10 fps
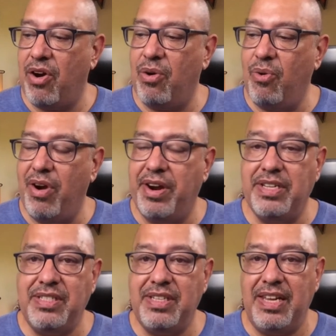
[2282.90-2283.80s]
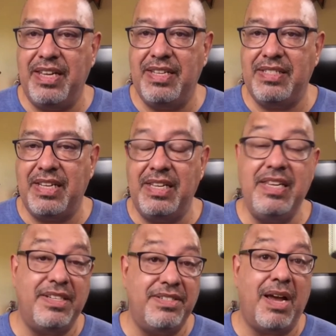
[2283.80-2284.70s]
or worse, is a
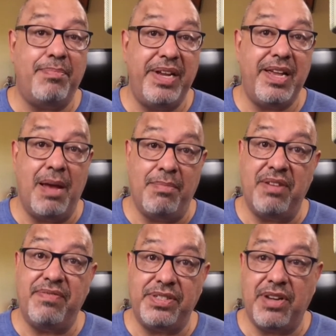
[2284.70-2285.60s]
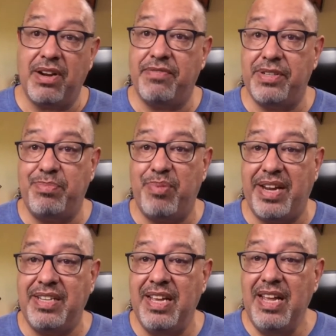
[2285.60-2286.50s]
heated topic among photographers,
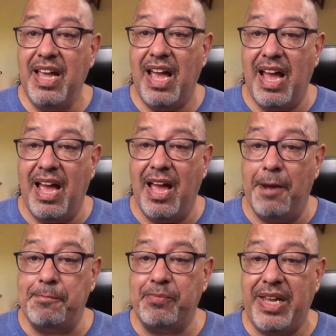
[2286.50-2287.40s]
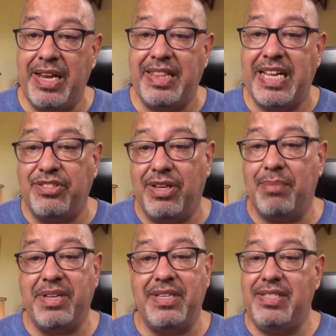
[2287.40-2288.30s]
Brett. And that's all I'm
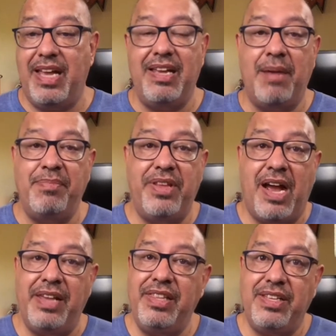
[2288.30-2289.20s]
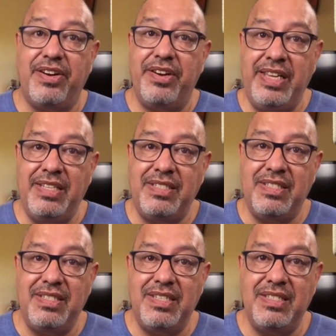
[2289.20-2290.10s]
going to say. I think there are
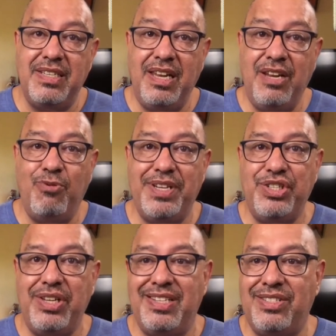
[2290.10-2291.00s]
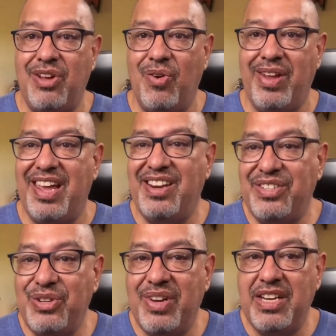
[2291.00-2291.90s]
instances in which it's okay to
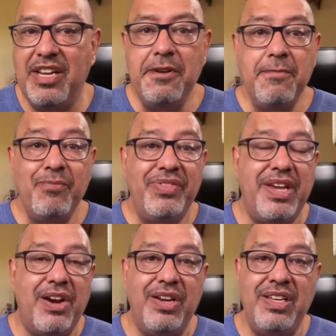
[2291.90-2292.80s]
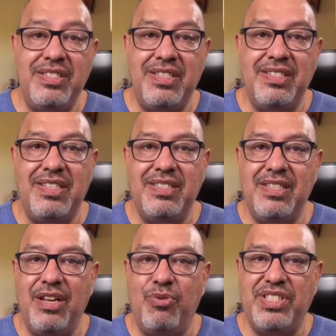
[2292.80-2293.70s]
do it. There are instances
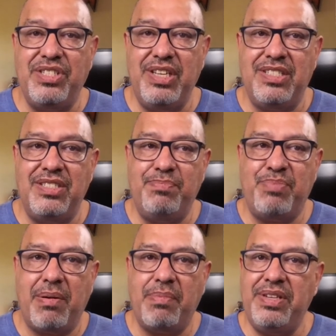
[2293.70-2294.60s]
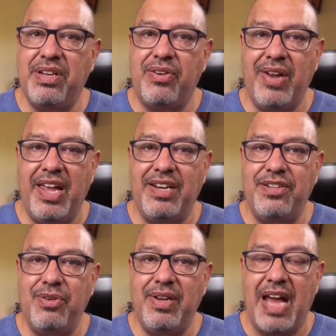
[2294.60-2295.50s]
in which it's probably not okay to
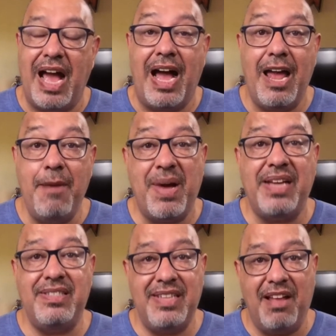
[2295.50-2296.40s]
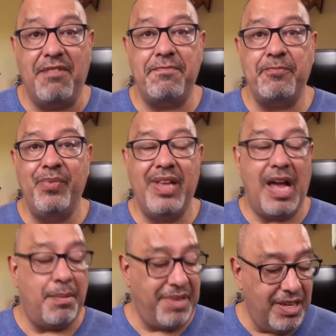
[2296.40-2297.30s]
do it. I myself,
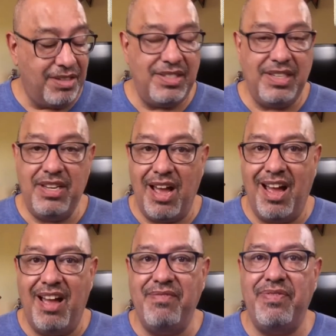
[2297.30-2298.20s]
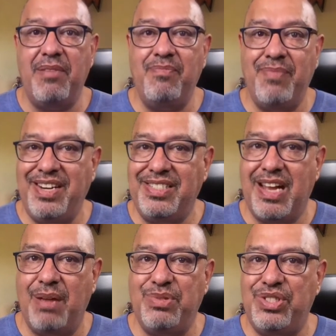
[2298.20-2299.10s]
I'm guilty of many
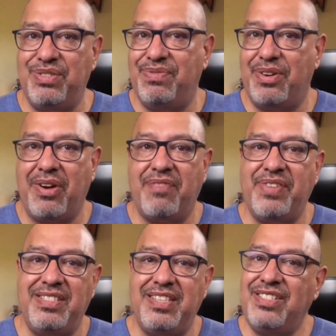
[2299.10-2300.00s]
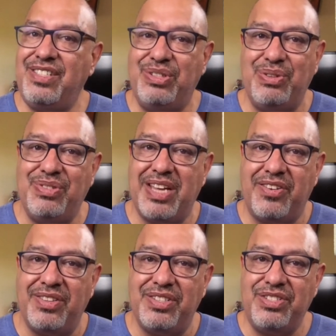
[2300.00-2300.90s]
times just photographing sexy dudes out
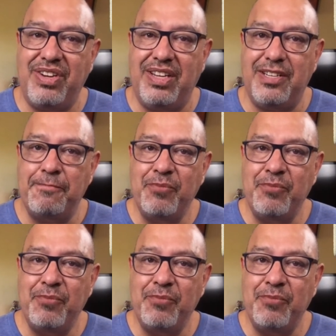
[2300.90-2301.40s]
on the street,